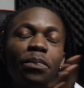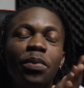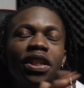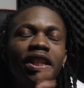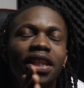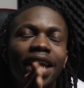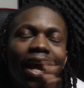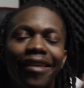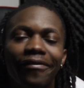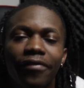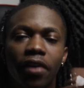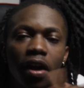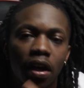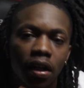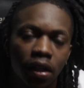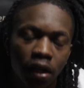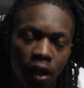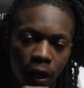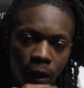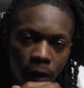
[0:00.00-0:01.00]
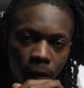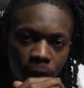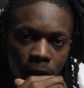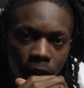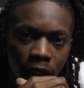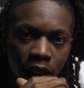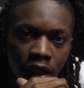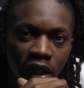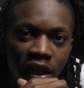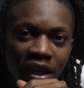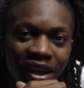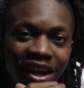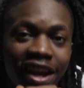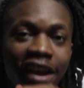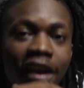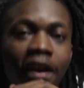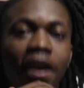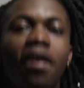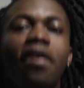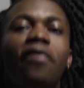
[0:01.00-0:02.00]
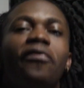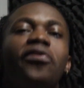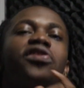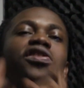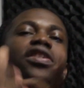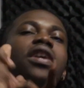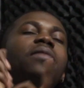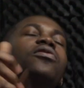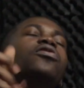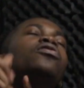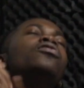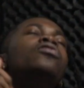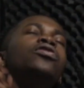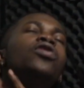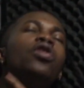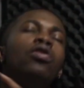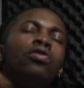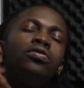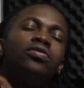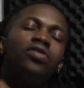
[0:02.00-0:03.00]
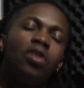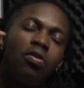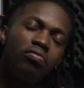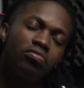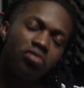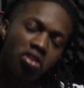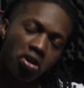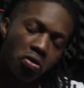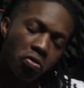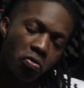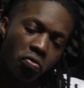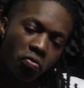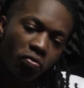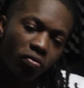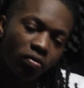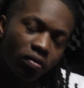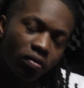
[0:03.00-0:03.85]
in peace, King Von, dog. For some of you those don't know,